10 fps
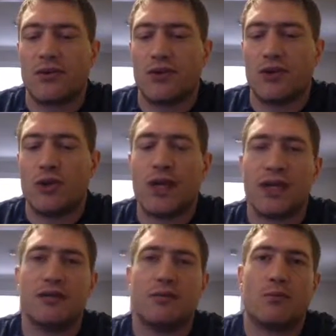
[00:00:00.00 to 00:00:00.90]
you
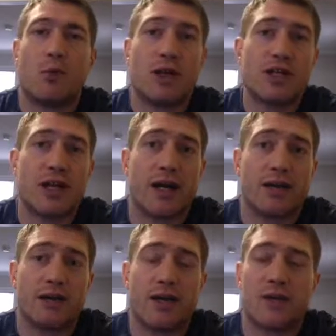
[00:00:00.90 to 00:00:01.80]
get 1
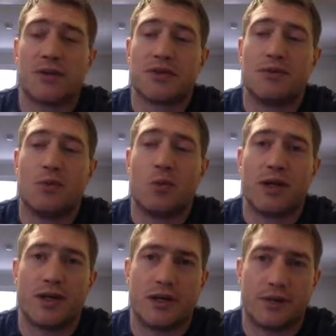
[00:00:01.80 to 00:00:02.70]
share equals
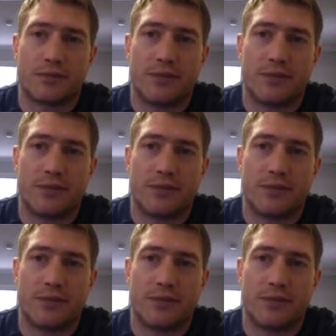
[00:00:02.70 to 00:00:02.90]
$1,